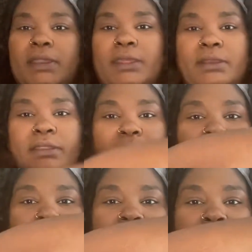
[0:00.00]
to get another
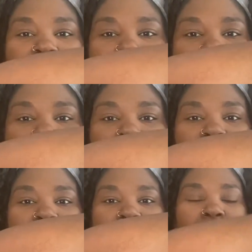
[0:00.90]
lighter color,
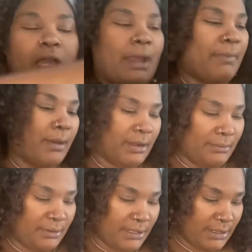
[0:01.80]
or I probably can
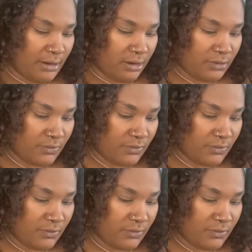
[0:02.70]
play it off.